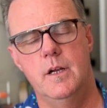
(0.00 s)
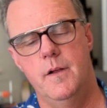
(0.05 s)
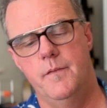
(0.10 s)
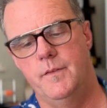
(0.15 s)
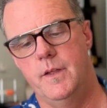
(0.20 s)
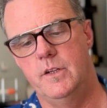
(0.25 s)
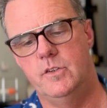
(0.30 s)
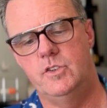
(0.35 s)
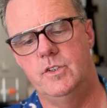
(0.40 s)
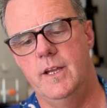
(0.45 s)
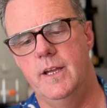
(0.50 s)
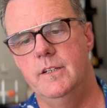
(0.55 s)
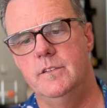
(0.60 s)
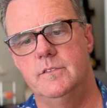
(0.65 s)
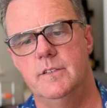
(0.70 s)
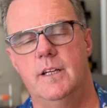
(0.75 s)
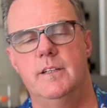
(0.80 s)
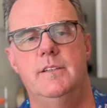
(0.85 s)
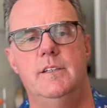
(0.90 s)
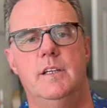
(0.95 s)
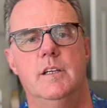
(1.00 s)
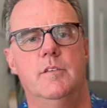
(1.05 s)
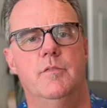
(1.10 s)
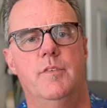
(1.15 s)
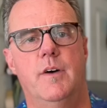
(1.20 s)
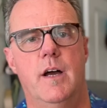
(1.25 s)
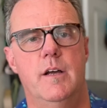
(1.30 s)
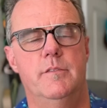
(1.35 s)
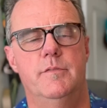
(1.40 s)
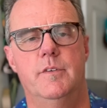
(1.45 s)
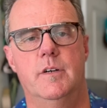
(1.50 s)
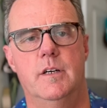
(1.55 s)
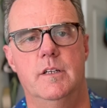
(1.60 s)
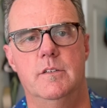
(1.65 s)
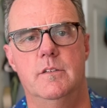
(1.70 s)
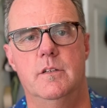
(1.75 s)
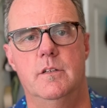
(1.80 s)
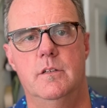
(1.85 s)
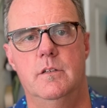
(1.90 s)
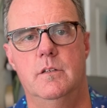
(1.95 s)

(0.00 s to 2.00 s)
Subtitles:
They changed that DFI fund